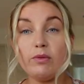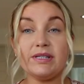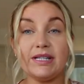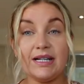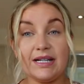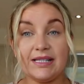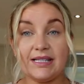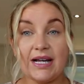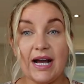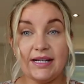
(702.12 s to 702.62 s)
was
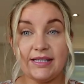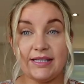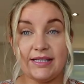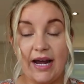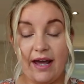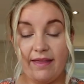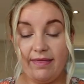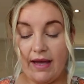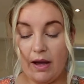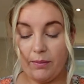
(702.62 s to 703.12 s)
in a size
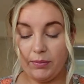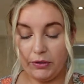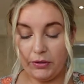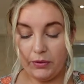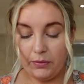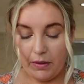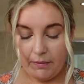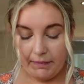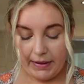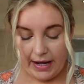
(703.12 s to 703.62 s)
10, that blue
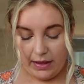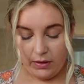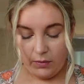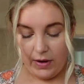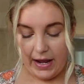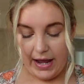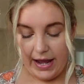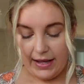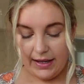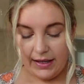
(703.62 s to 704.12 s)
one, by the
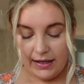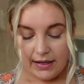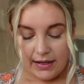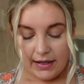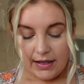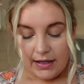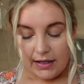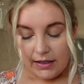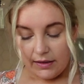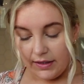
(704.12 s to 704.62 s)
way.
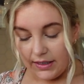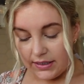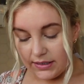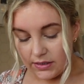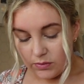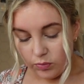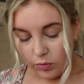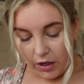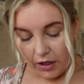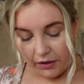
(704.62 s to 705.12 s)

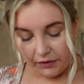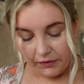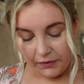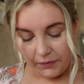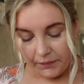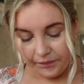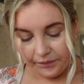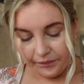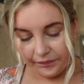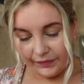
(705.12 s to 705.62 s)
This one,
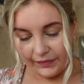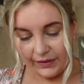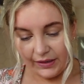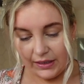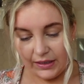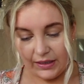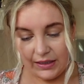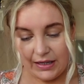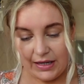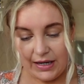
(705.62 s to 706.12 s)

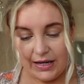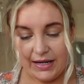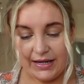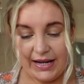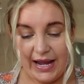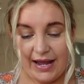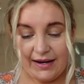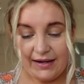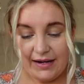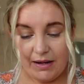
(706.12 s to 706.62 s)

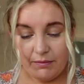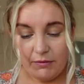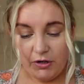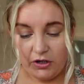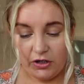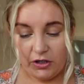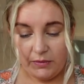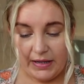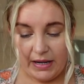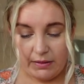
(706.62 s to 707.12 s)
again, I'm not
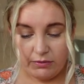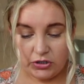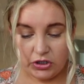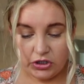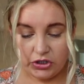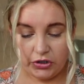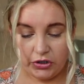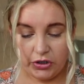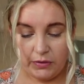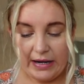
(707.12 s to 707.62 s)
going to be able to
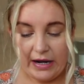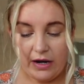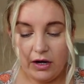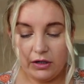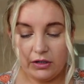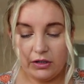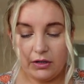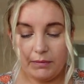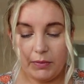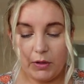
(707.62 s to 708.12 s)
show you it
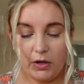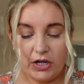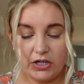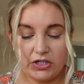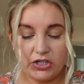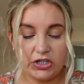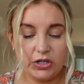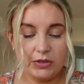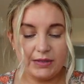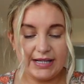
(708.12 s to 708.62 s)
on, but
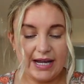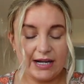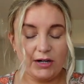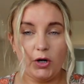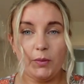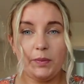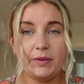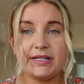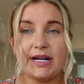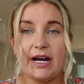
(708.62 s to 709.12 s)
as soon as I
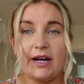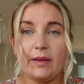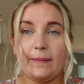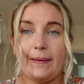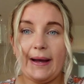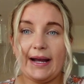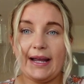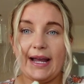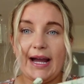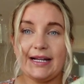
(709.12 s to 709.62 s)
opened it out of the
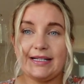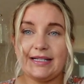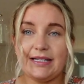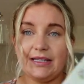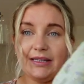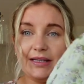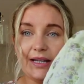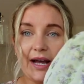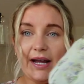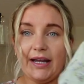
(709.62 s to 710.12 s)
packet, I
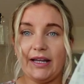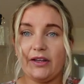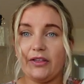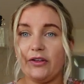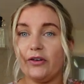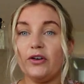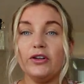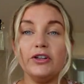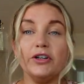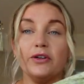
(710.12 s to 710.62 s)
didn't like the
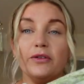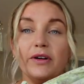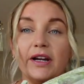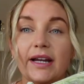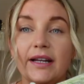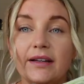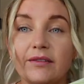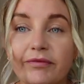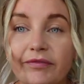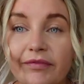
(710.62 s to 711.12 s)
colour
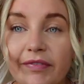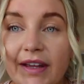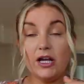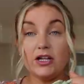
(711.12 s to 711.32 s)
green.